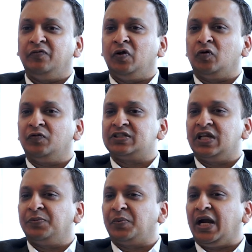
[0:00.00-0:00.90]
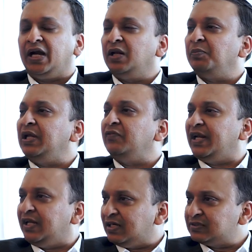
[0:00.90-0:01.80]
we always take pride in being
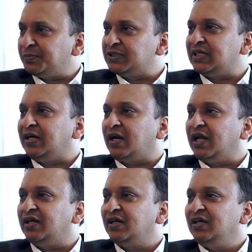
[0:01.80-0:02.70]
very customer-centric.